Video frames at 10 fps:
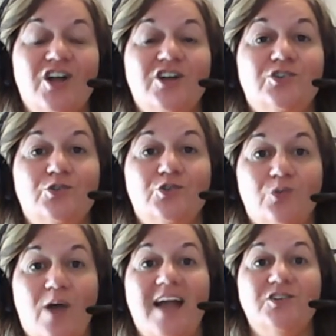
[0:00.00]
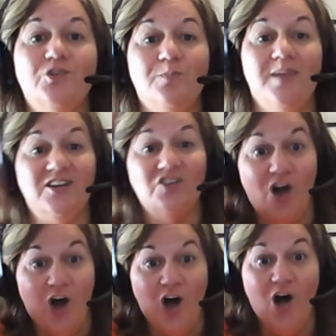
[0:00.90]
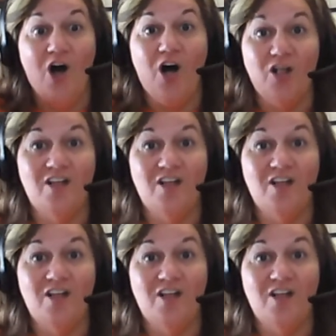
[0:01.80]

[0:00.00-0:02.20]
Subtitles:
to try to meet all